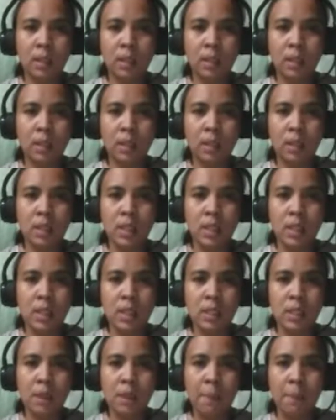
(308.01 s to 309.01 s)
it
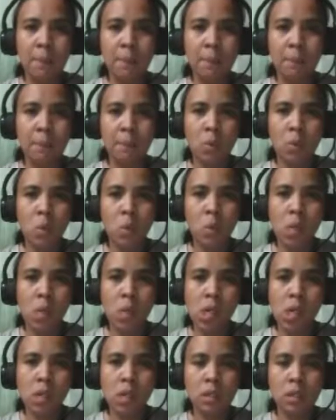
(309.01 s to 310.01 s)
is
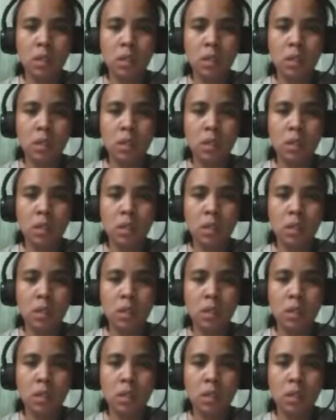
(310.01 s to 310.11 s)
more